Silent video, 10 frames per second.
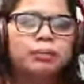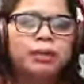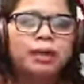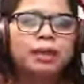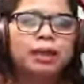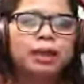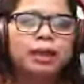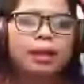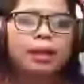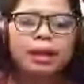that I
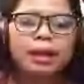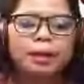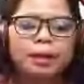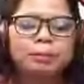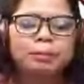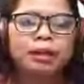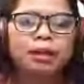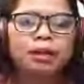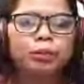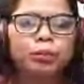am
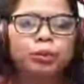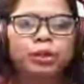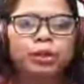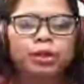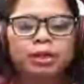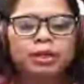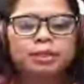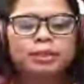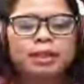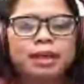working as
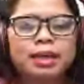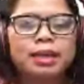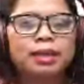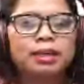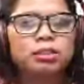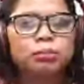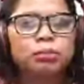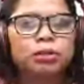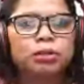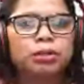a
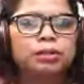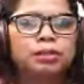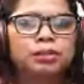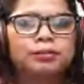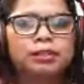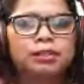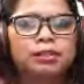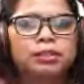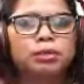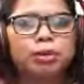customer service
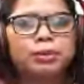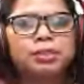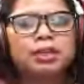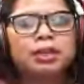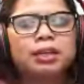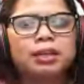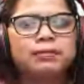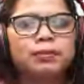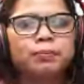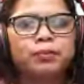representative
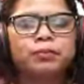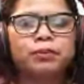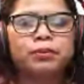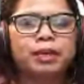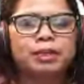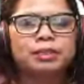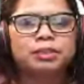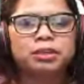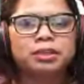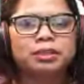for a
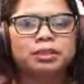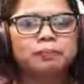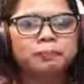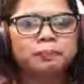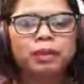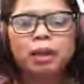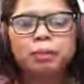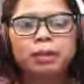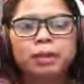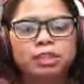certain
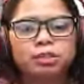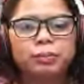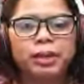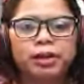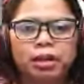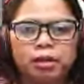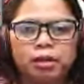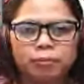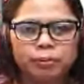appliance repair company